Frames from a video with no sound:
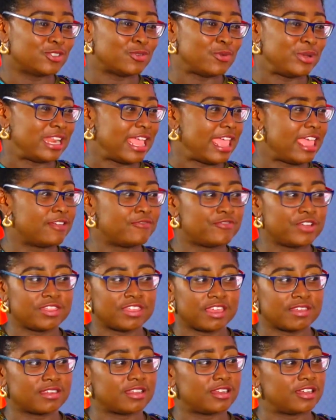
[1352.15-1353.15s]
So in
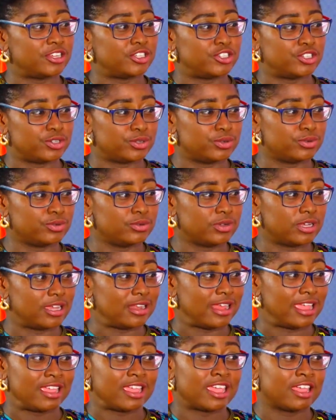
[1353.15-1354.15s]
everything that I do,
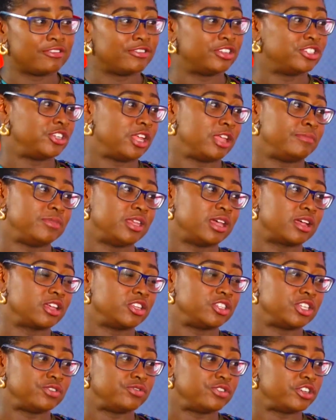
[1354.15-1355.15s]
and I encourage
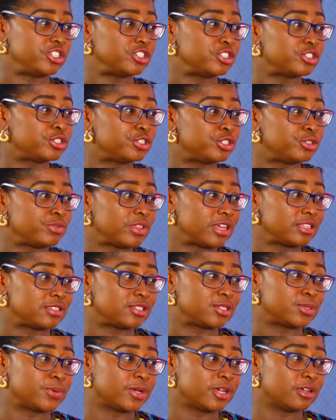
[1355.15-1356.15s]
younger generations to do
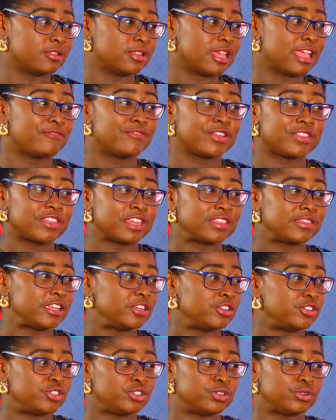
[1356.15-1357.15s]
that as well, everything
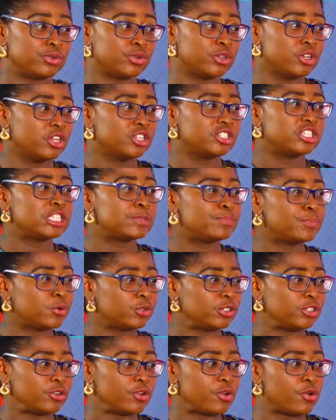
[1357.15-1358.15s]
that you do, just
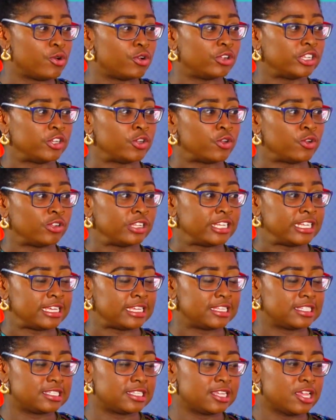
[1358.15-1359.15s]
pull your all in
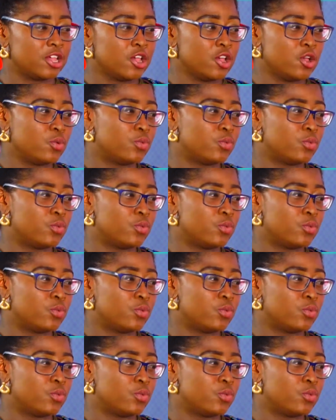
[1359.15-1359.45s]
it.